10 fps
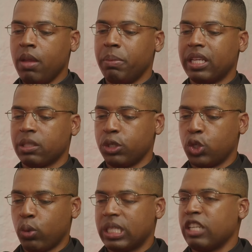Because the
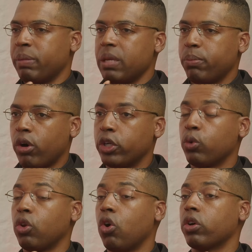majority of people are no
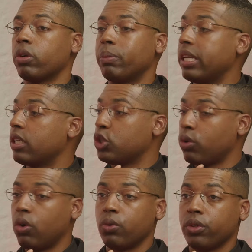longer being
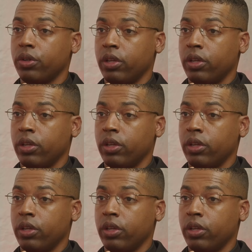controlled.